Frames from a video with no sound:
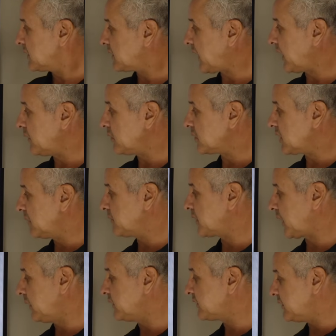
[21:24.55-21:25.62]
cannot come
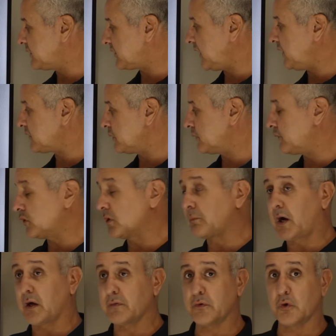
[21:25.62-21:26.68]
close to diesel
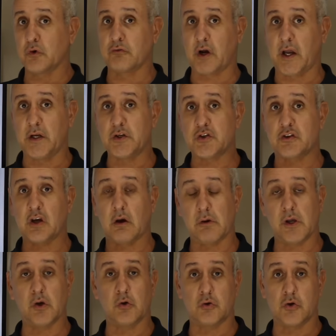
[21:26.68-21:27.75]
4x4 range,
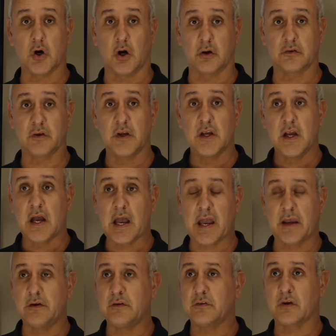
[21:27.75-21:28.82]
towing or not.
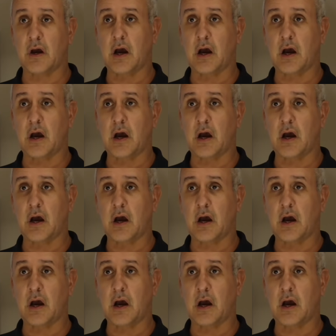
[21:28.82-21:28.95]
And